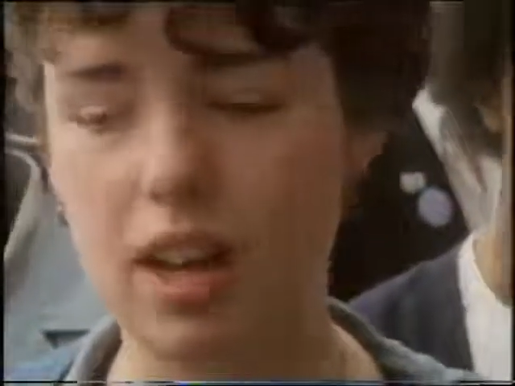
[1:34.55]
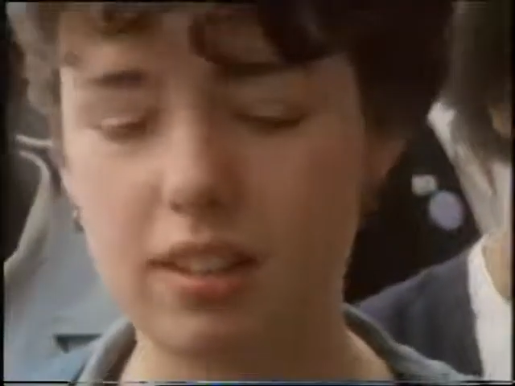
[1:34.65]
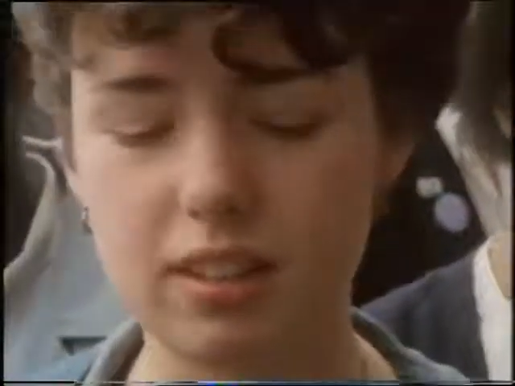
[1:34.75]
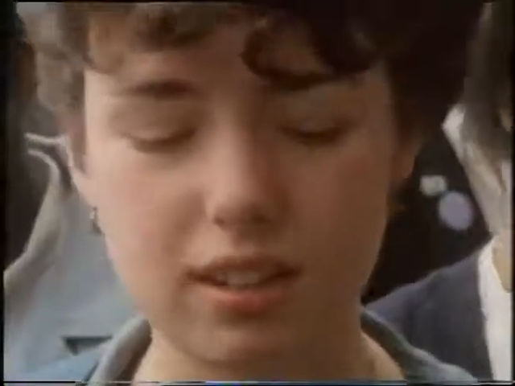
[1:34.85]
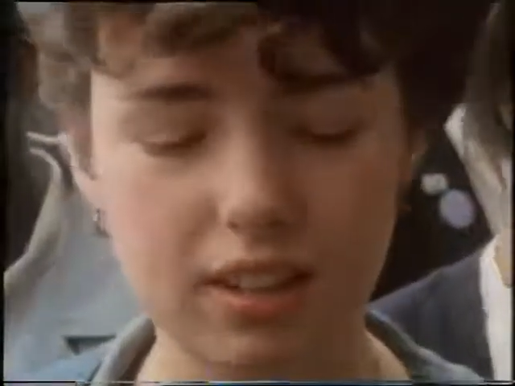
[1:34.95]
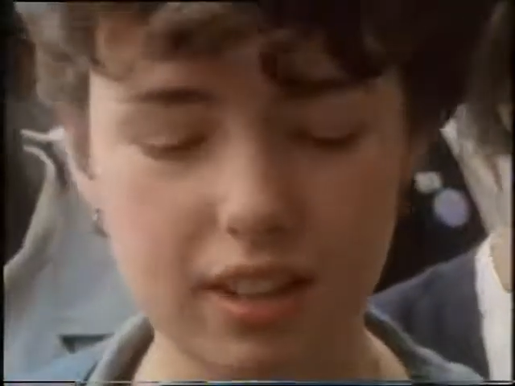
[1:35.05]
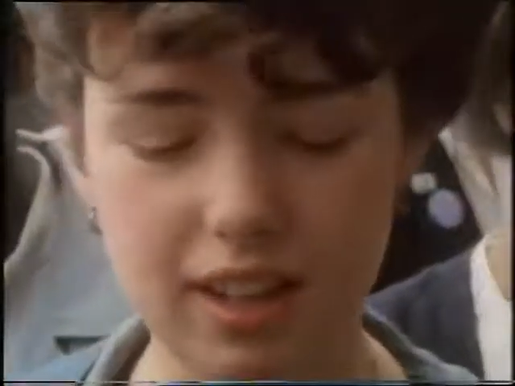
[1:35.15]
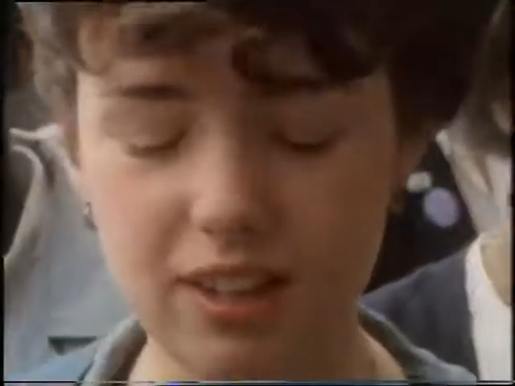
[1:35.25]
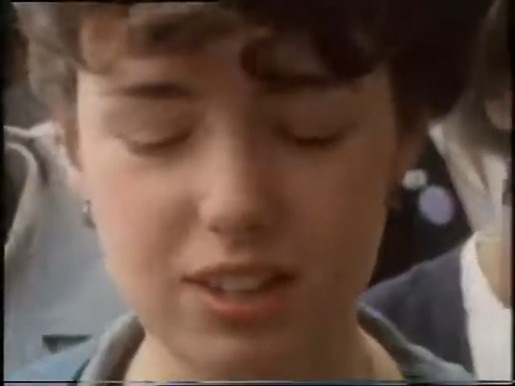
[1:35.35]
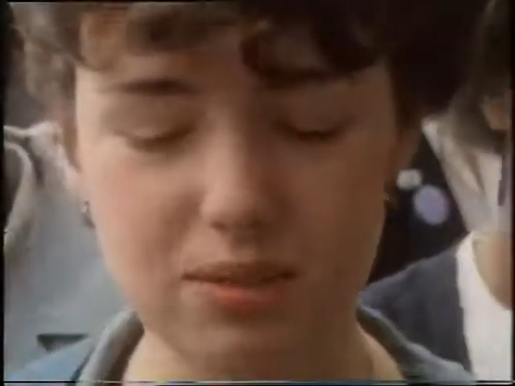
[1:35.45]
And, you
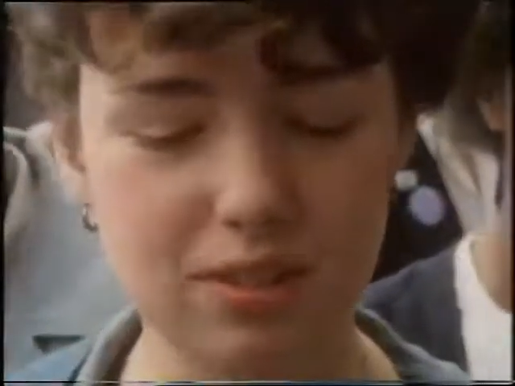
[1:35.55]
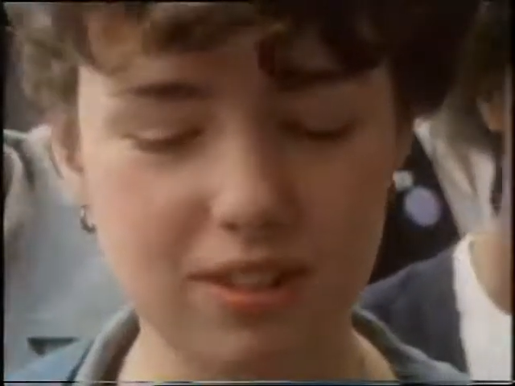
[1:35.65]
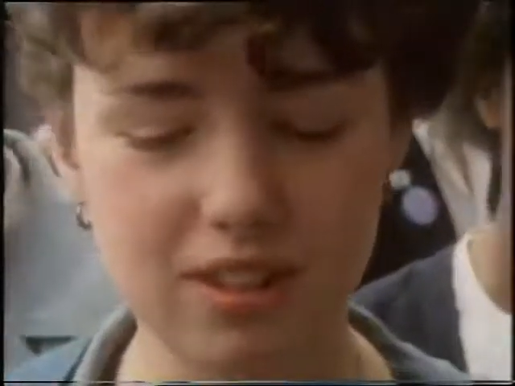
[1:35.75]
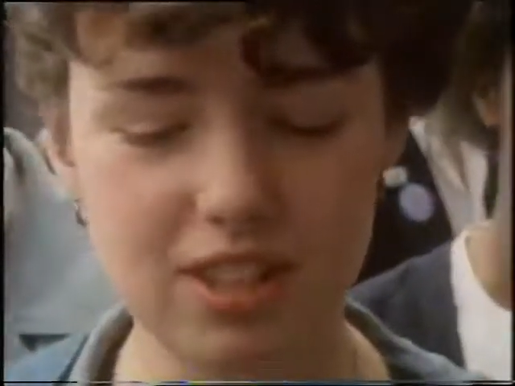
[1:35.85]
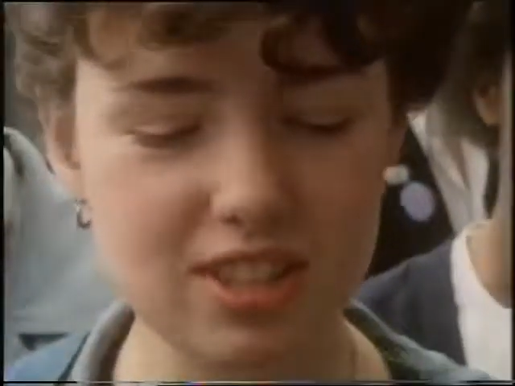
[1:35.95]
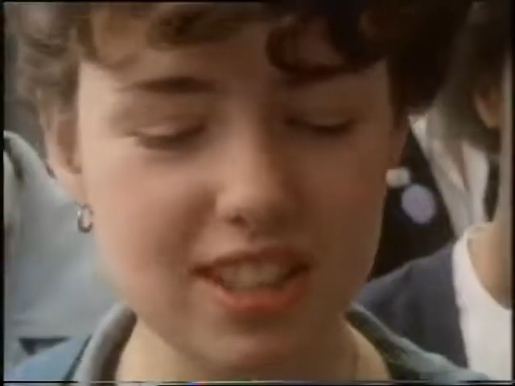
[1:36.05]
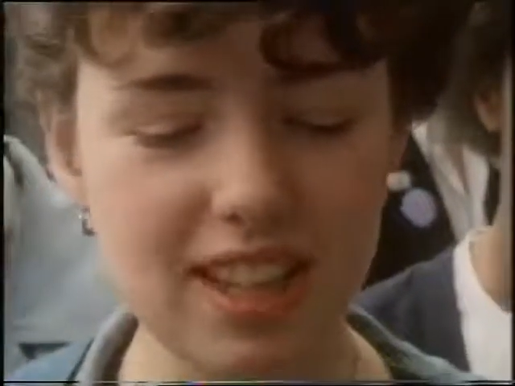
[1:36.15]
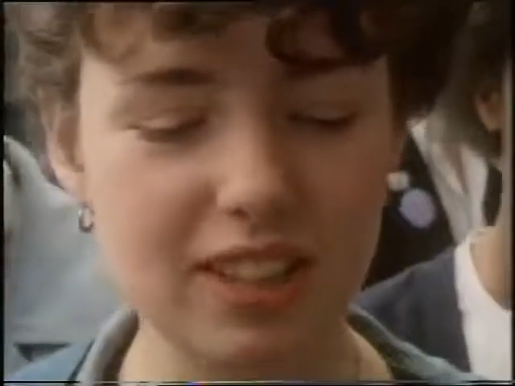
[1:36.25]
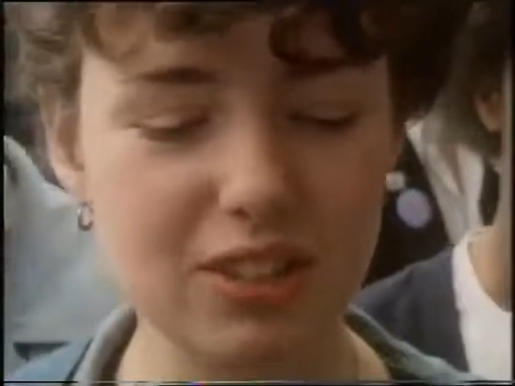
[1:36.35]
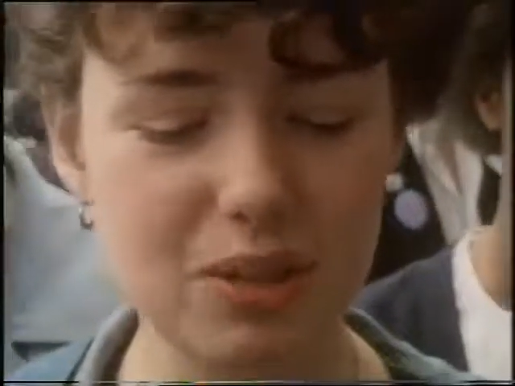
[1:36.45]
know, it's, it's
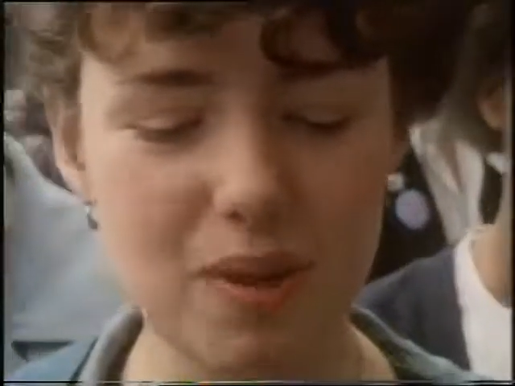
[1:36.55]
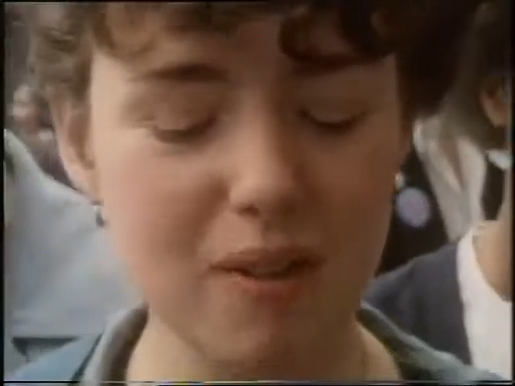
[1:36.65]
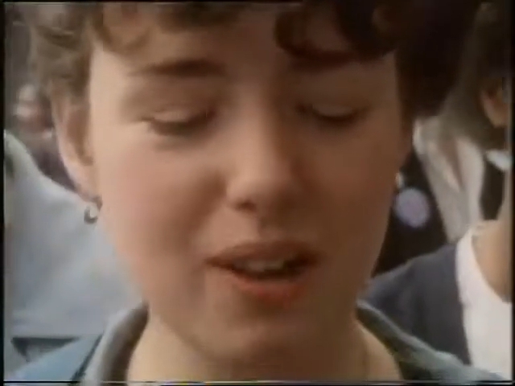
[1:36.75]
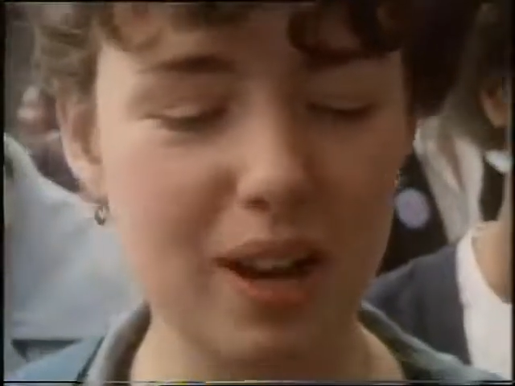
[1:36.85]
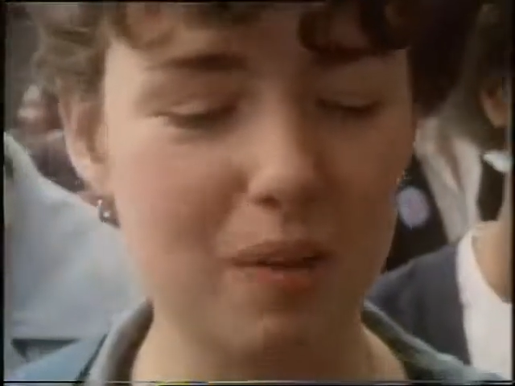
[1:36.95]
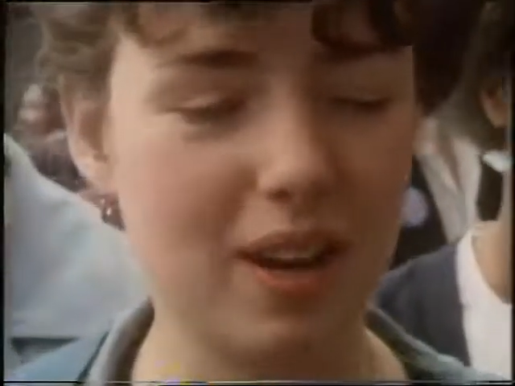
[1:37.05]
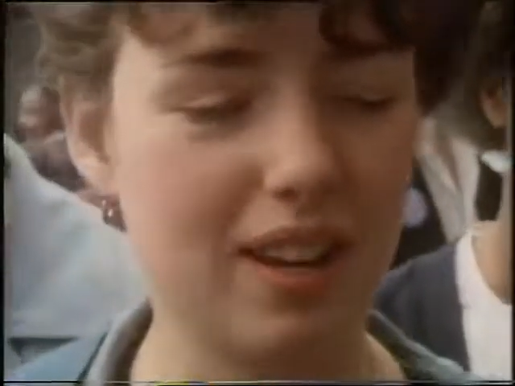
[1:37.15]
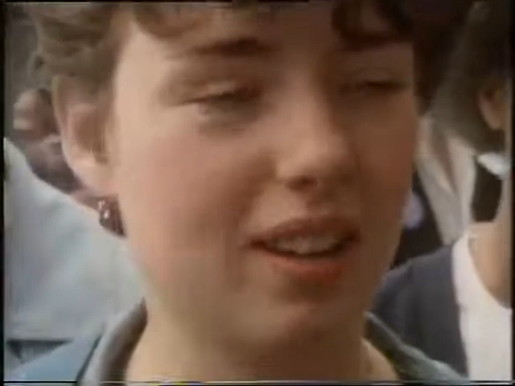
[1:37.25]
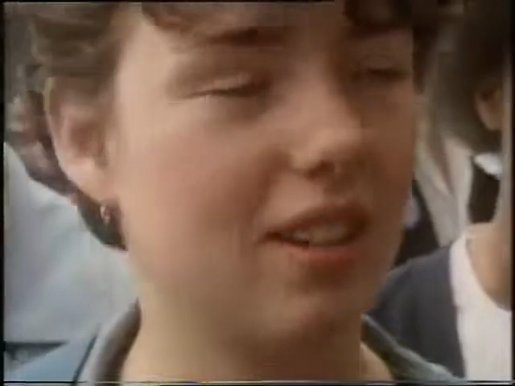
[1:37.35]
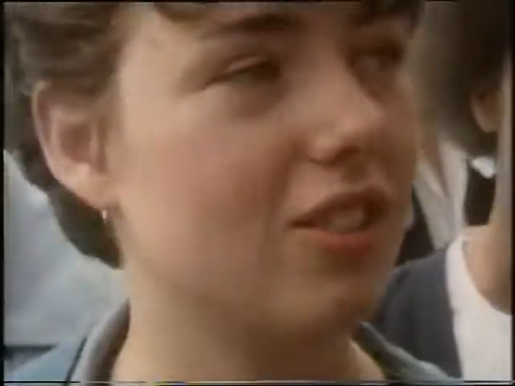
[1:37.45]
silly because it won't go
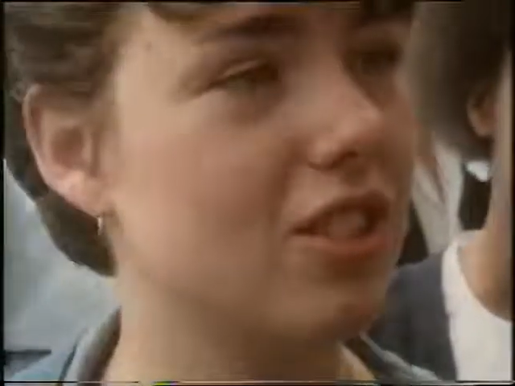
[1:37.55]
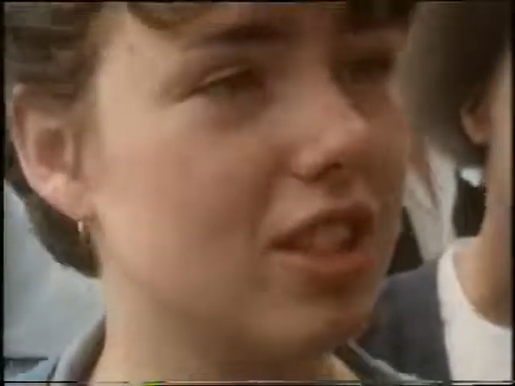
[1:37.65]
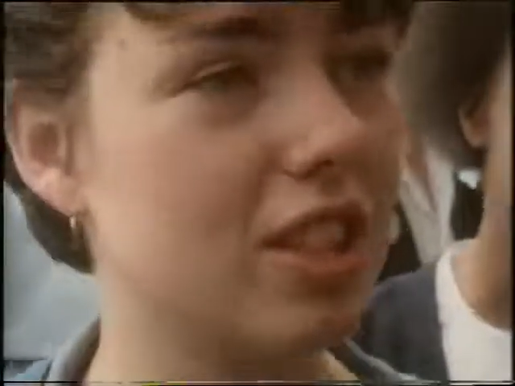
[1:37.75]
away, because